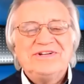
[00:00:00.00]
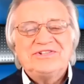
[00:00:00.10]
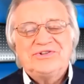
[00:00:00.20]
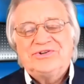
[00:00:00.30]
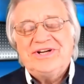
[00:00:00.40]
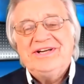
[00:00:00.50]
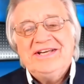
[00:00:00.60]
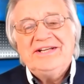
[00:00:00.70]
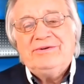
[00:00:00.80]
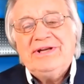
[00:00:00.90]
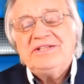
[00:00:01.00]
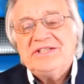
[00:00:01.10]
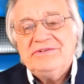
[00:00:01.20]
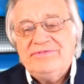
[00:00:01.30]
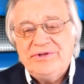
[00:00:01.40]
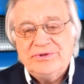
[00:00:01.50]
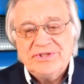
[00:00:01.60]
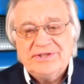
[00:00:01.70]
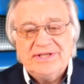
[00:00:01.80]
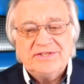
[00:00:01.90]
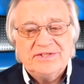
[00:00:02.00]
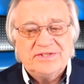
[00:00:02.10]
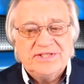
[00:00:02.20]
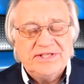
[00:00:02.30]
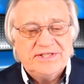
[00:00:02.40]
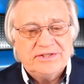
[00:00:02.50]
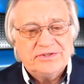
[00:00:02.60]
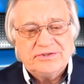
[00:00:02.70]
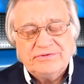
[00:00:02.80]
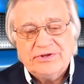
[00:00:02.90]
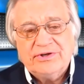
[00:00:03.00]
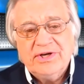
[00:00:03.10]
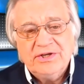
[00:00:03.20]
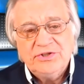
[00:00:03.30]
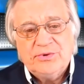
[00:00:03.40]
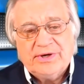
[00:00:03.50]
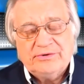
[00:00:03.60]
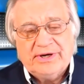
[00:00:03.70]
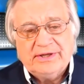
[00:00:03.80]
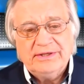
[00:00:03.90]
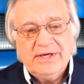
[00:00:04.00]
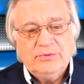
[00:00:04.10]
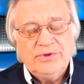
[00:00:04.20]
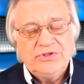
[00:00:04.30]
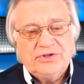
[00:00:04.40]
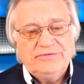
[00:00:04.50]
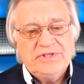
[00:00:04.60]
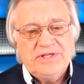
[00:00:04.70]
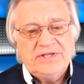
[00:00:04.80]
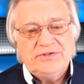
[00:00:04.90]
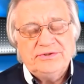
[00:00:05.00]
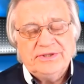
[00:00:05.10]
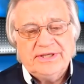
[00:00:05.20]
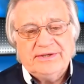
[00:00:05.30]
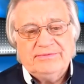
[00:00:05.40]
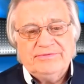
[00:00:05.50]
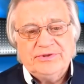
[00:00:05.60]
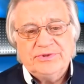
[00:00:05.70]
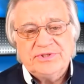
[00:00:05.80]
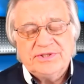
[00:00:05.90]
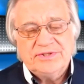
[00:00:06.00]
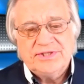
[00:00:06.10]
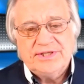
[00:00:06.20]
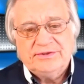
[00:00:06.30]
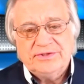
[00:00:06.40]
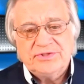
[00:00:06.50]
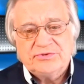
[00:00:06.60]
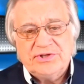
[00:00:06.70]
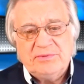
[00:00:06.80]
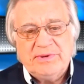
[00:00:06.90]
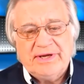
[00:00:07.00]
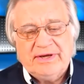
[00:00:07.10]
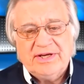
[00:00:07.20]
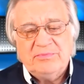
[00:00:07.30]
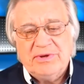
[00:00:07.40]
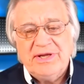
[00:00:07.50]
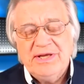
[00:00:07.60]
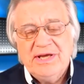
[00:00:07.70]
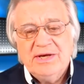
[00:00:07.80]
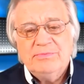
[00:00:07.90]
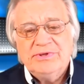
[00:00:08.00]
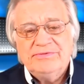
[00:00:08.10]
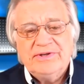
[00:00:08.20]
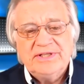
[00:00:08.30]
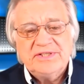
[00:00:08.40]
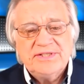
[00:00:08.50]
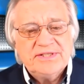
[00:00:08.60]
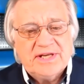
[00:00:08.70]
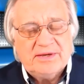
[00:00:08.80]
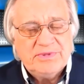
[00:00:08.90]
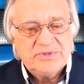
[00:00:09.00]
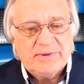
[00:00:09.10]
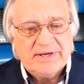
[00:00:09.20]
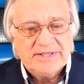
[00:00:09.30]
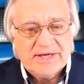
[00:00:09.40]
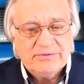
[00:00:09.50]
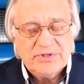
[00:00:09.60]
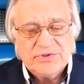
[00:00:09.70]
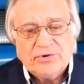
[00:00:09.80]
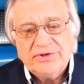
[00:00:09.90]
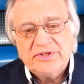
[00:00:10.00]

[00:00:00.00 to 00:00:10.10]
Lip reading: Victoria. Now, let's give viewers and listeners details of your URL, which obviously you viewers can see on the screen behind me. But for listeners, let me spell it out. It's all